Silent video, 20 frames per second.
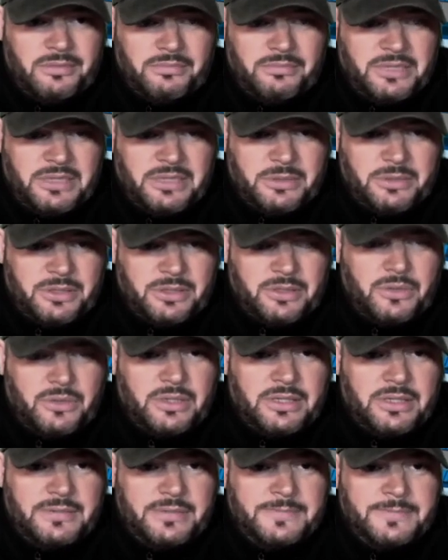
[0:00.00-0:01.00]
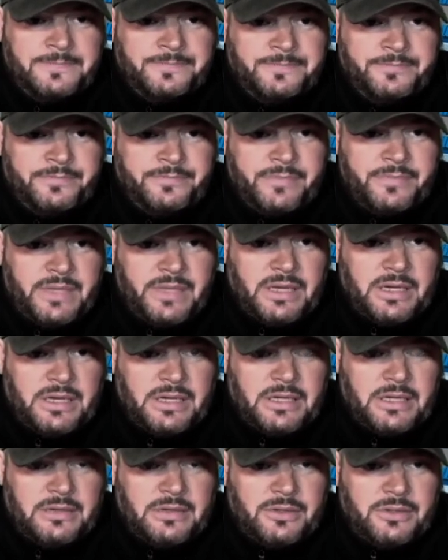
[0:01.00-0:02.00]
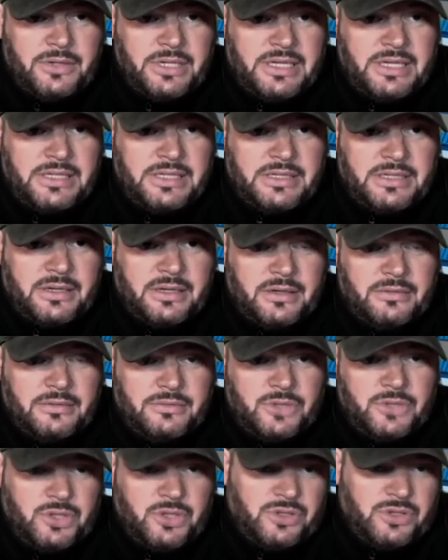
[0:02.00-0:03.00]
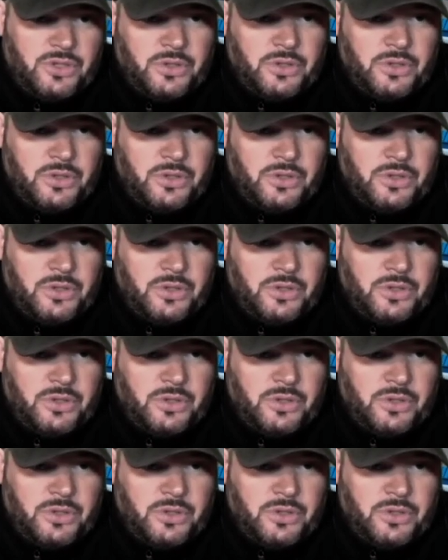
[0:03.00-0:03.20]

be able to do it 30 days ago. You couldn't do